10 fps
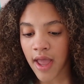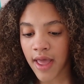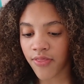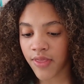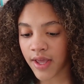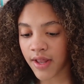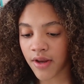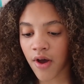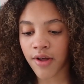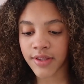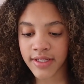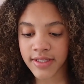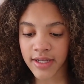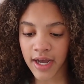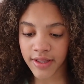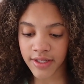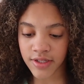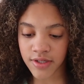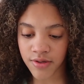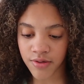And then on the side,
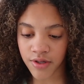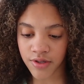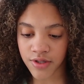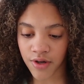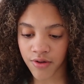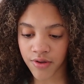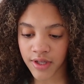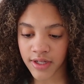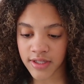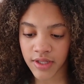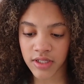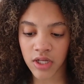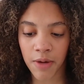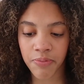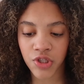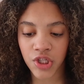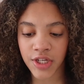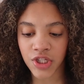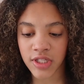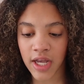these two little circle things, this top one
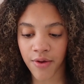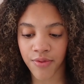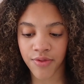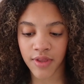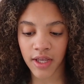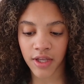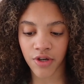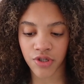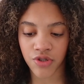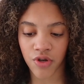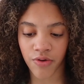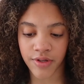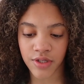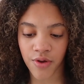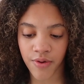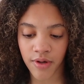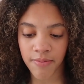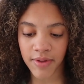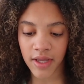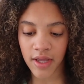changes how thick your stroke is going
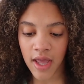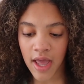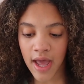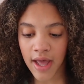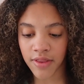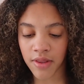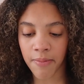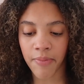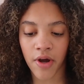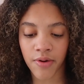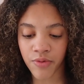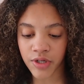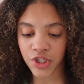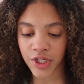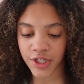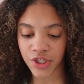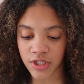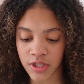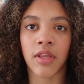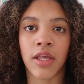to be, and then the bottom one
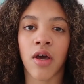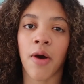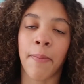changes the